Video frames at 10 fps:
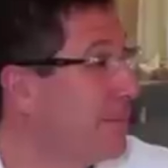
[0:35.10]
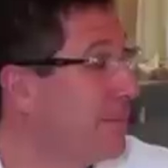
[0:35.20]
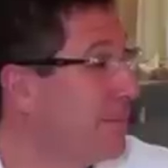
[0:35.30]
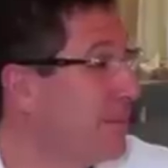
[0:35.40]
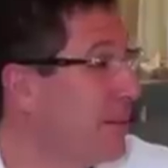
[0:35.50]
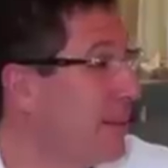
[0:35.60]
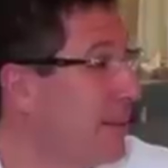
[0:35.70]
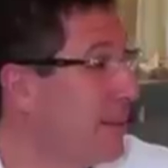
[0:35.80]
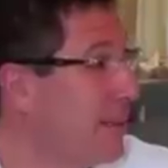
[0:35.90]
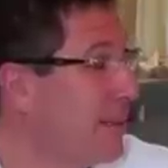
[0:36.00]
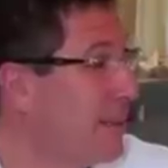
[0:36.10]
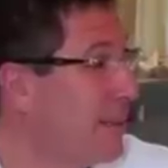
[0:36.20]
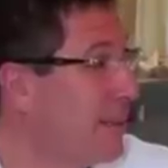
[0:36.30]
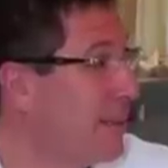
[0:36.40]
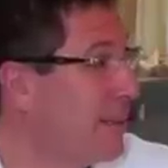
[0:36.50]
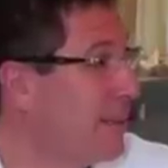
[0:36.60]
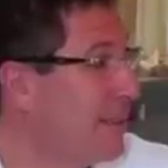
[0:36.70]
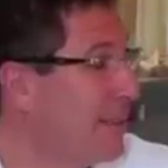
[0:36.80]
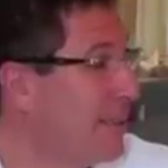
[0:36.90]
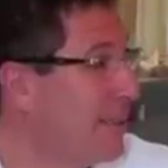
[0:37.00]

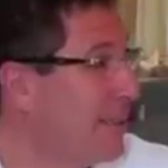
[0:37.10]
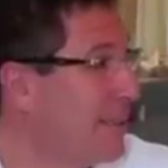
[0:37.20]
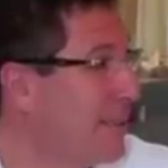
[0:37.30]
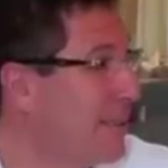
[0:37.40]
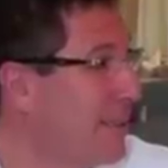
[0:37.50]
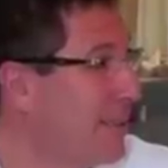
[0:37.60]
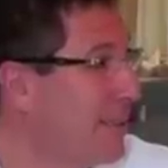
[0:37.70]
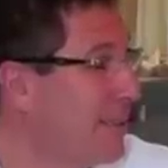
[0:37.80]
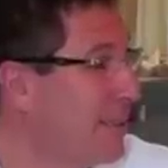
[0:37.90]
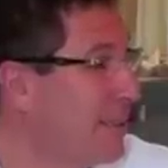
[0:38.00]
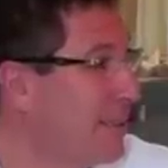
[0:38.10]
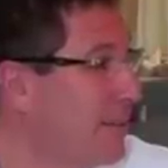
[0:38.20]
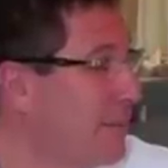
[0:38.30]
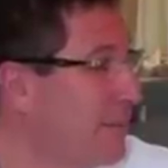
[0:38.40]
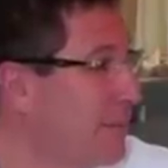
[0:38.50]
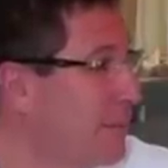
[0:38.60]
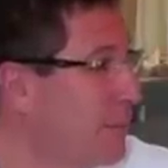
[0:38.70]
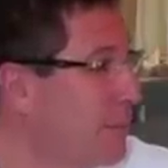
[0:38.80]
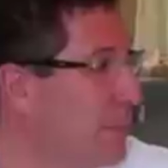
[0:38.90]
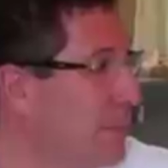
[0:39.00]

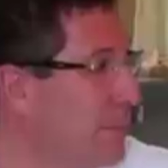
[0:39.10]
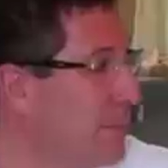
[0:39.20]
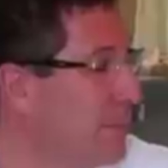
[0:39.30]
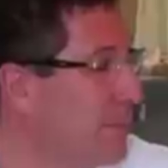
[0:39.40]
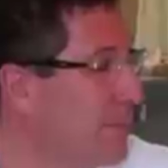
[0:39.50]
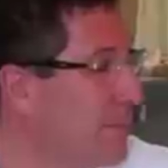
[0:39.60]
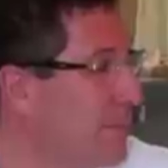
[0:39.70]
No words are spoken by the person on screen.